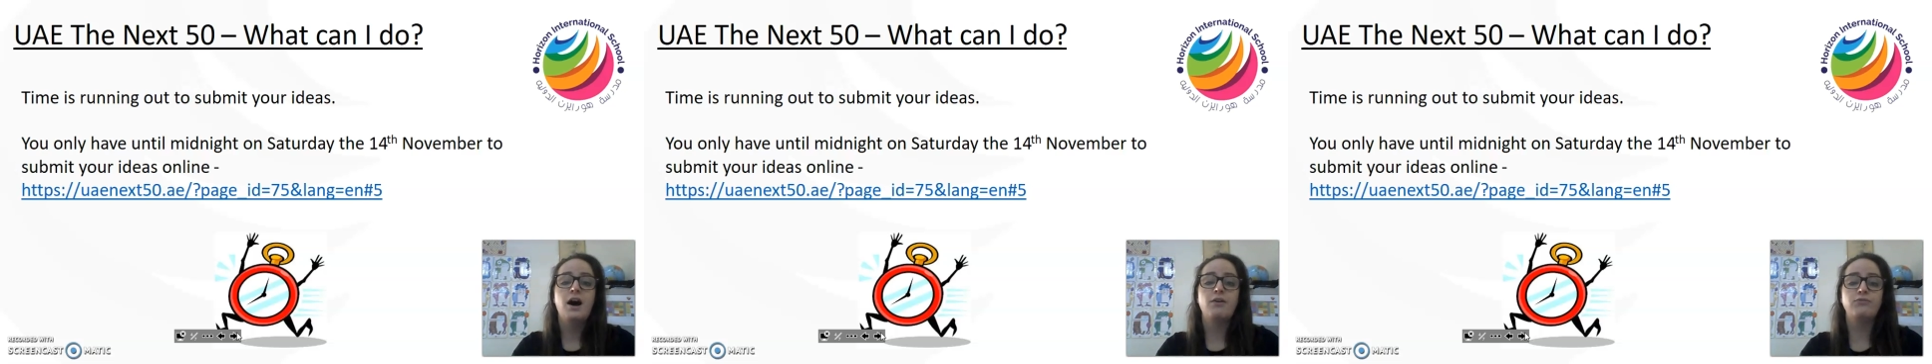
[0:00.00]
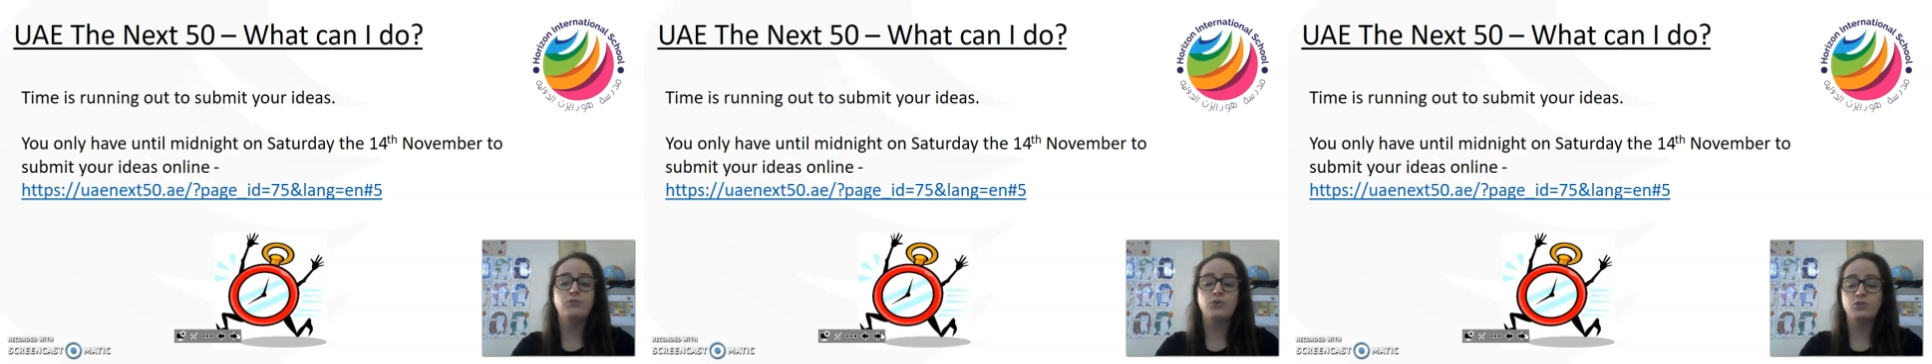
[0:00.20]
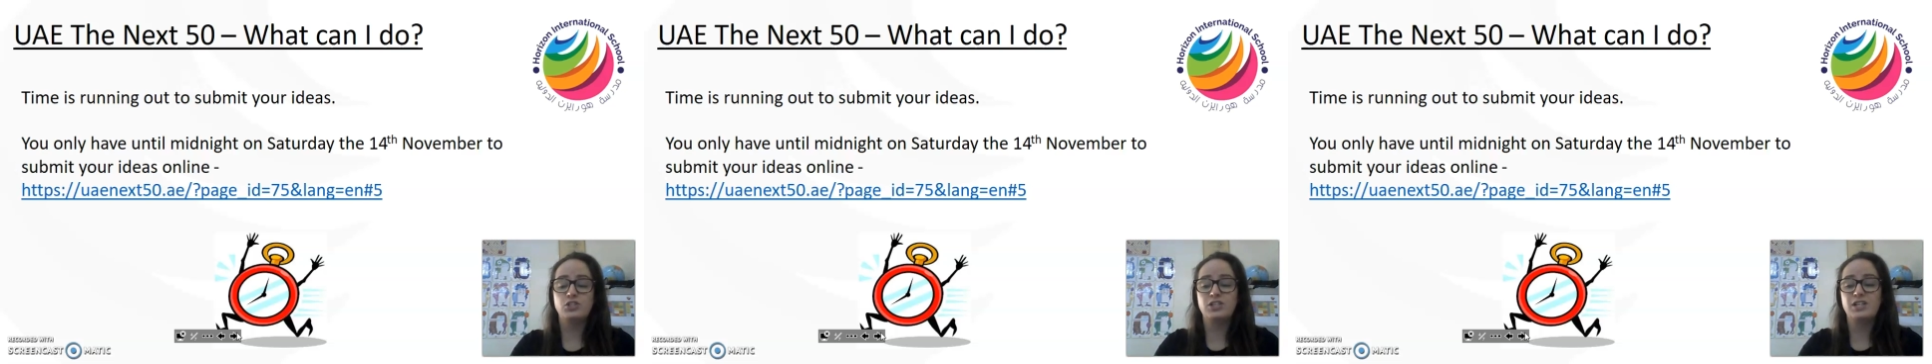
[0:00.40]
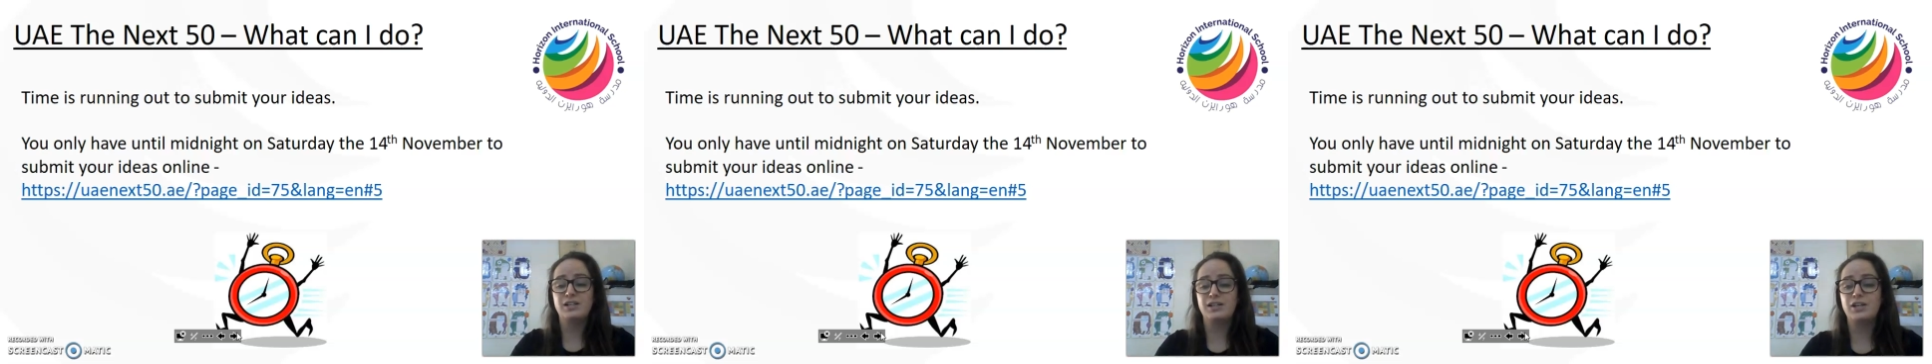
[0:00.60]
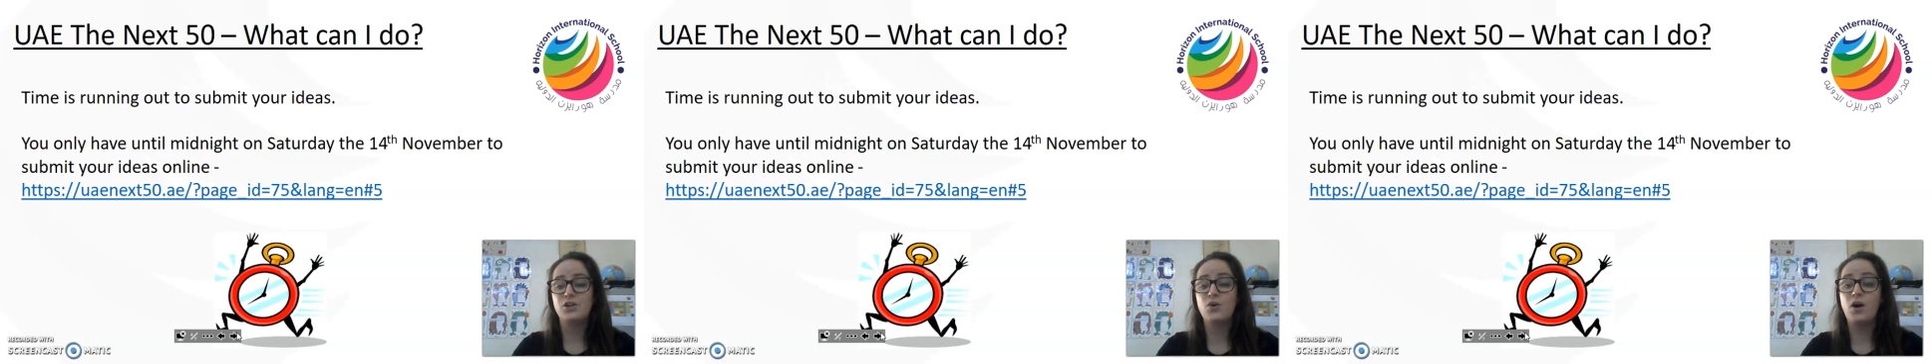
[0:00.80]

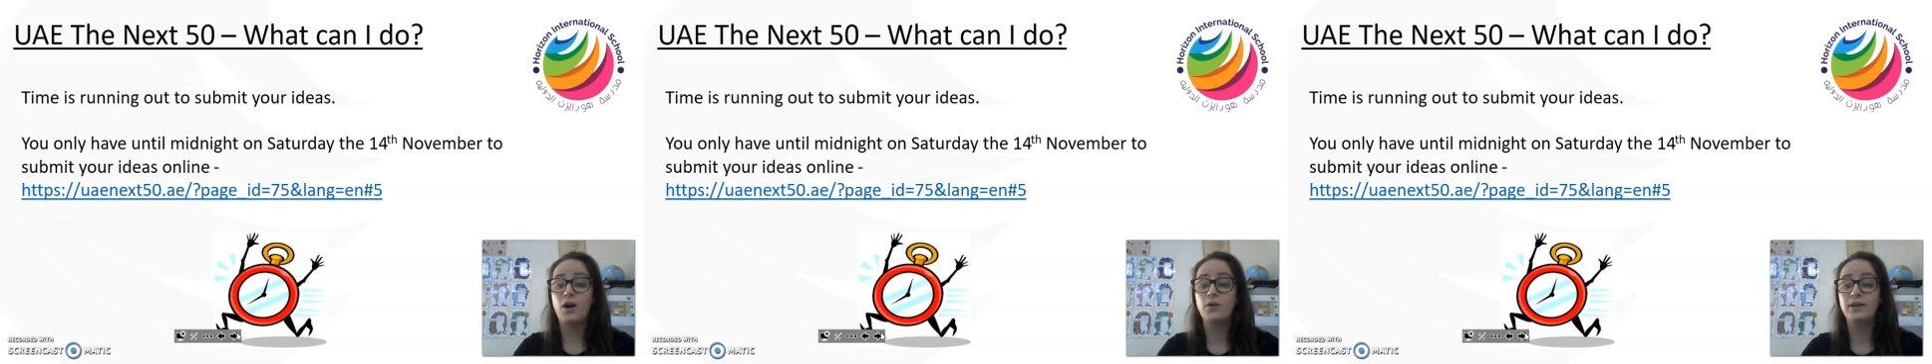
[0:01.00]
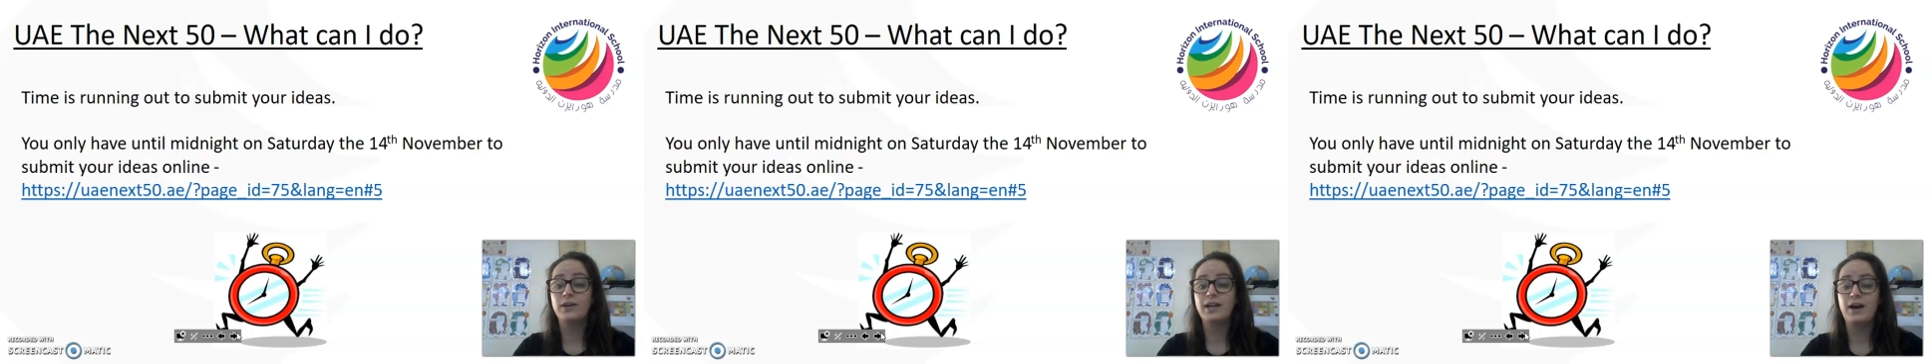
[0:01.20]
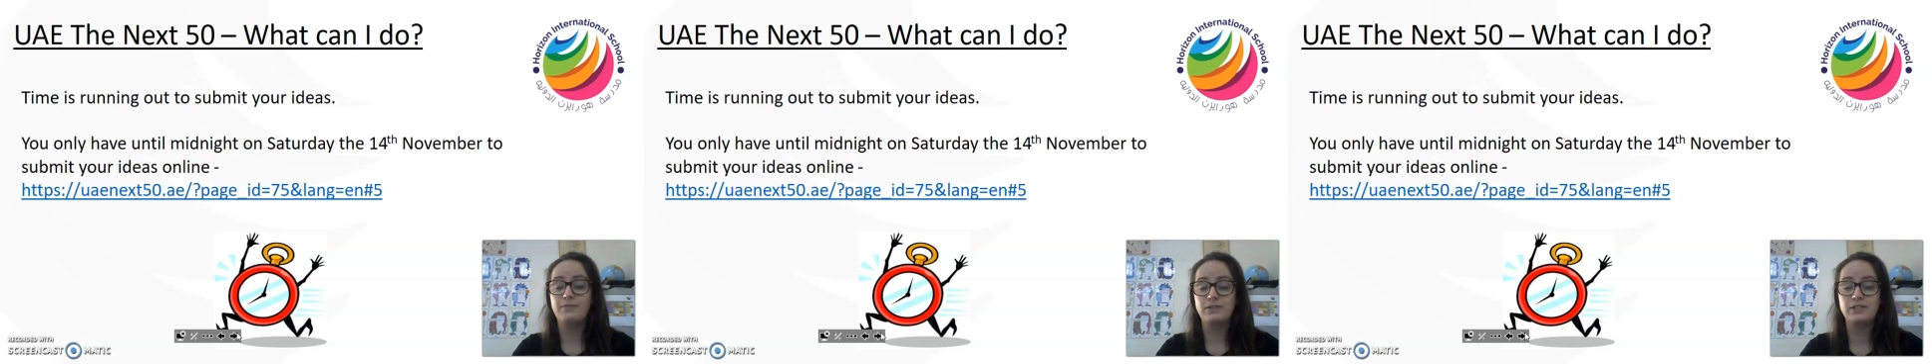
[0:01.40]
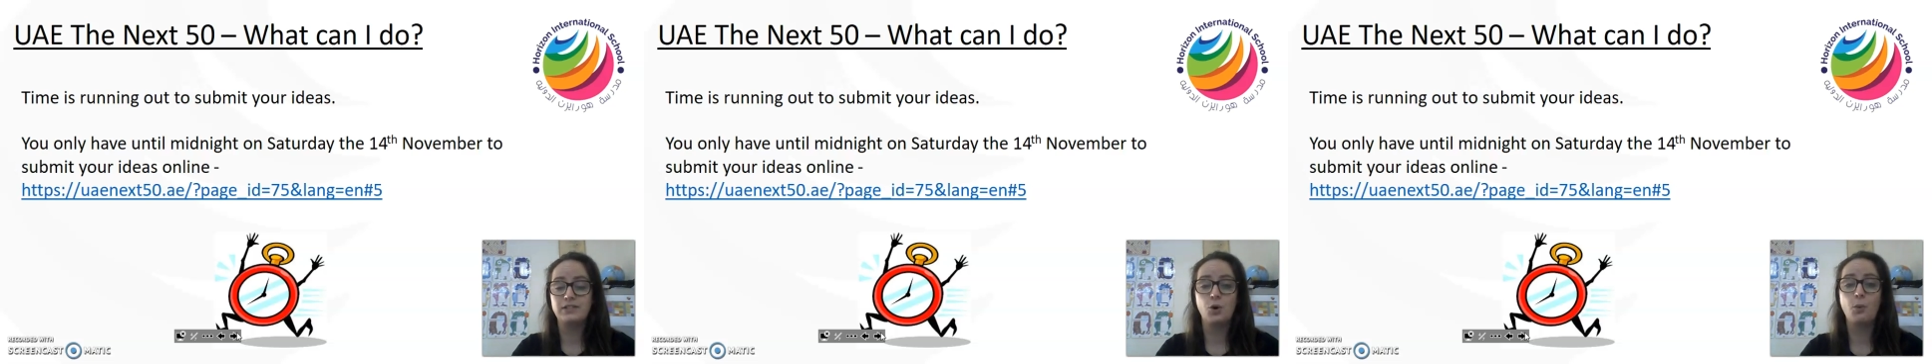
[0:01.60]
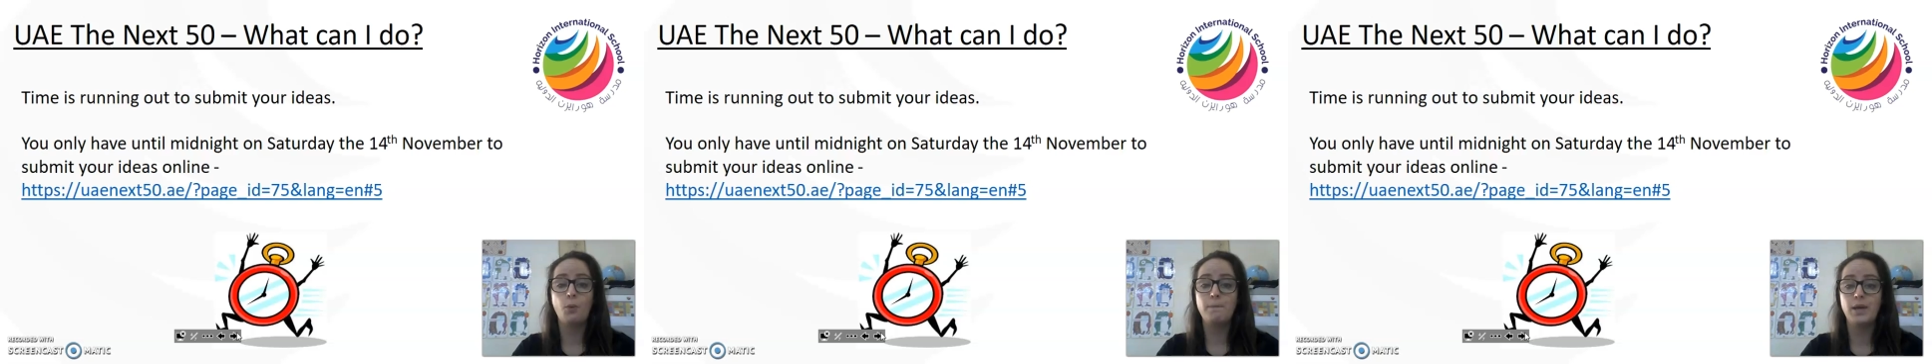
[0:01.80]
Unfortunately, you only have until